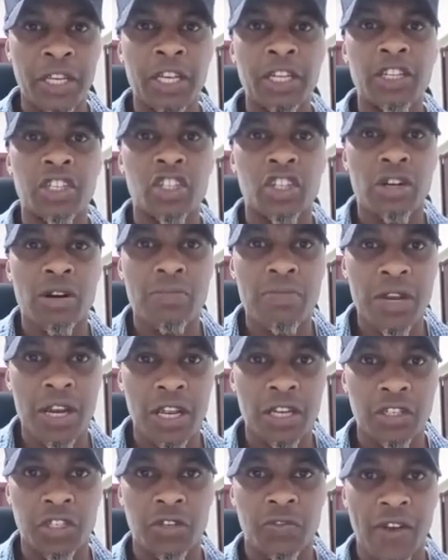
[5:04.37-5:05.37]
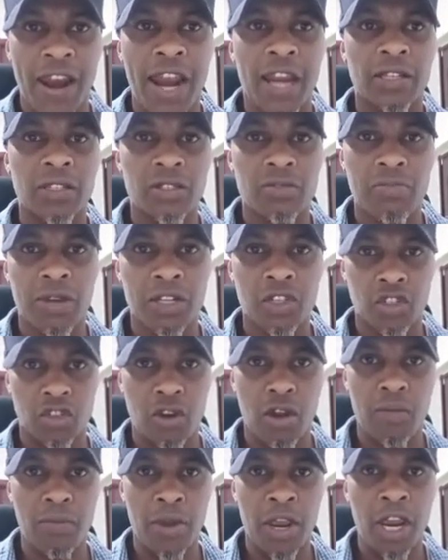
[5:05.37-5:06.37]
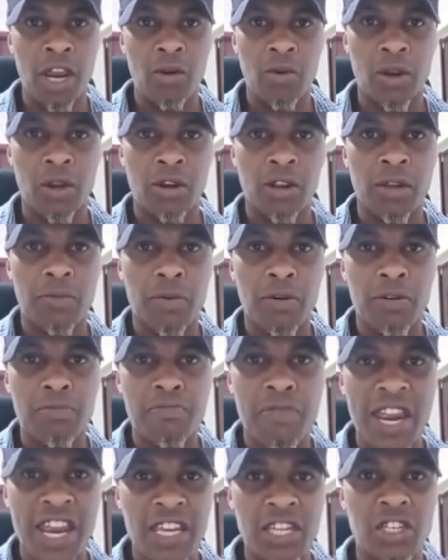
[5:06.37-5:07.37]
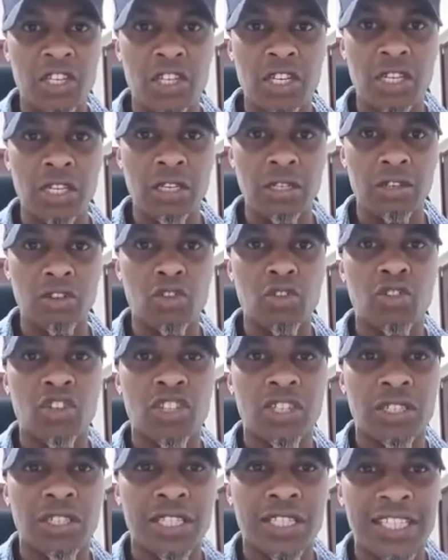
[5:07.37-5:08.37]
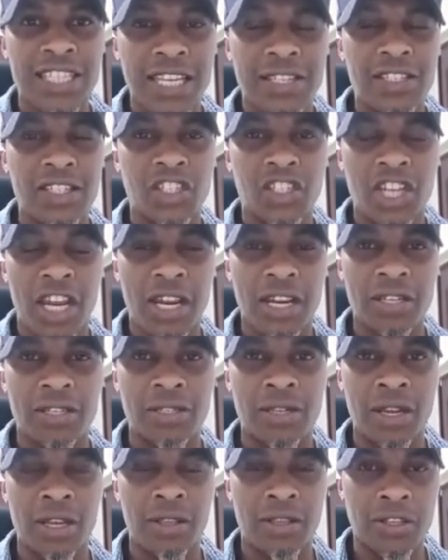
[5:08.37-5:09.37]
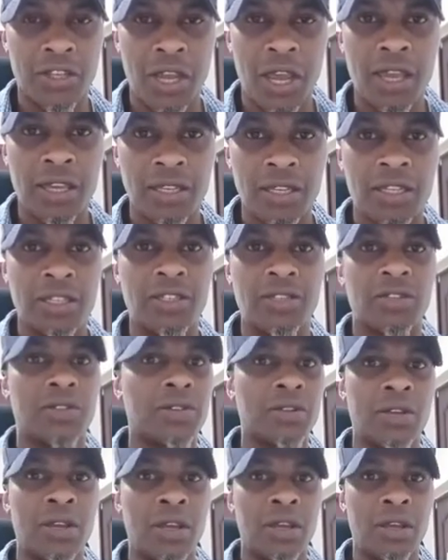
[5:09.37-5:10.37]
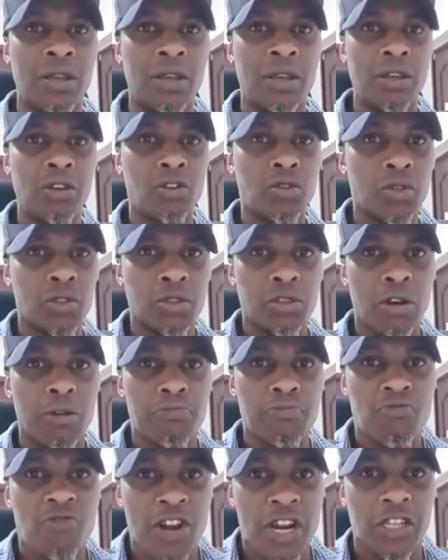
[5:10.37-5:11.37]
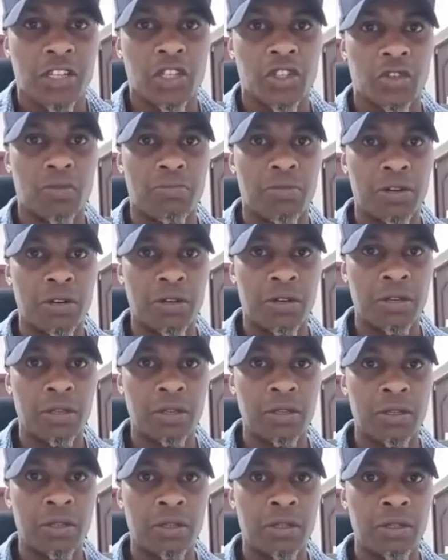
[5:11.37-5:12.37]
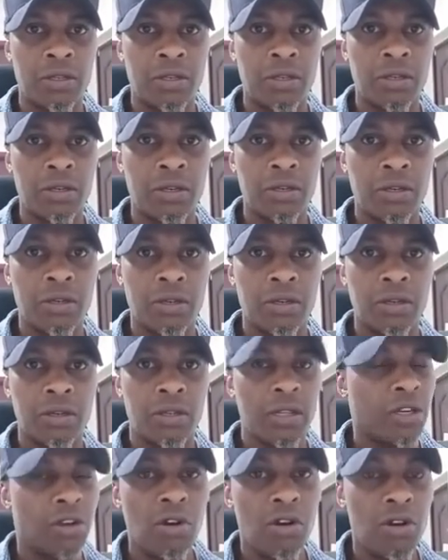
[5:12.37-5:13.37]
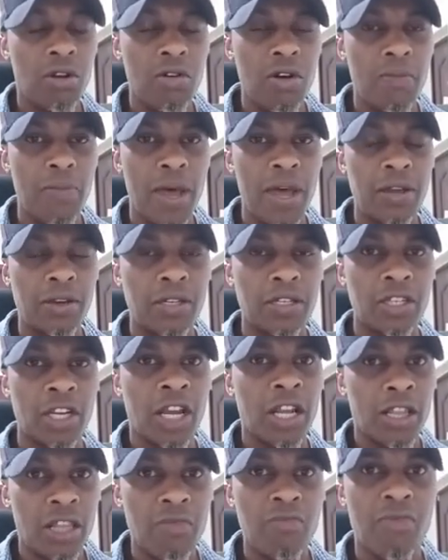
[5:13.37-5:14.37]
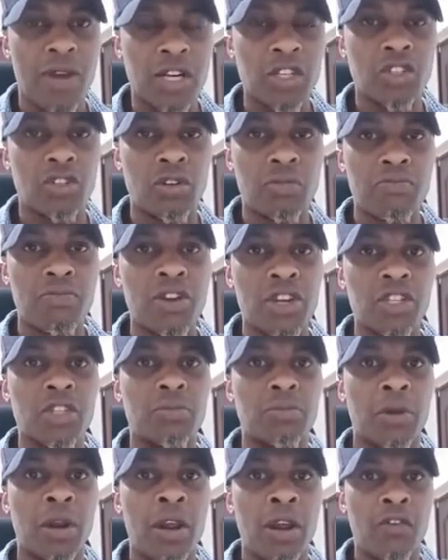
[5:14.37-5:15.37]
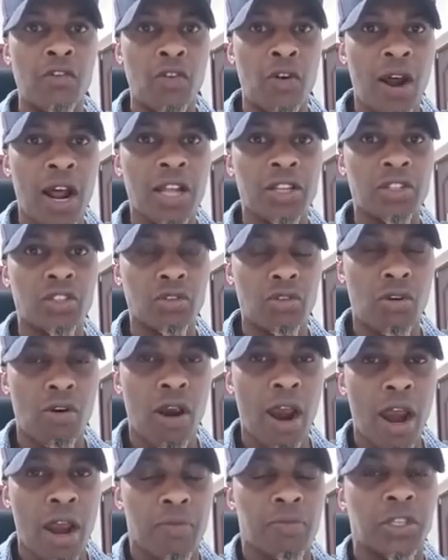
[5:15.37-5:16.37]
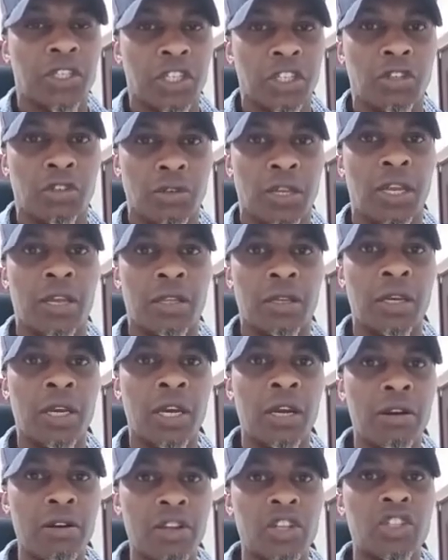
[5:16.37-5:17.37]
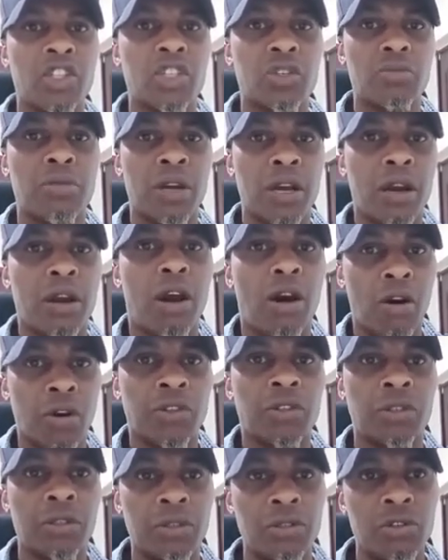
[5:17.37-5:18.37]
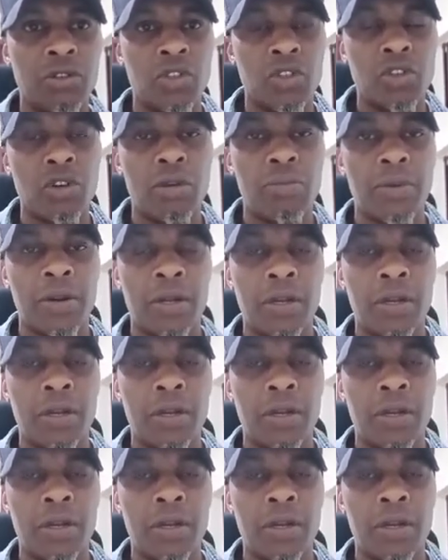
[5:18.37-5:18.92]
Discriminative acts must stop. We call upon Beijing to sensitize the Chinese to stop racism. They don't know about it. They must stop racism. For us to cohabitate together, racism ought to stop.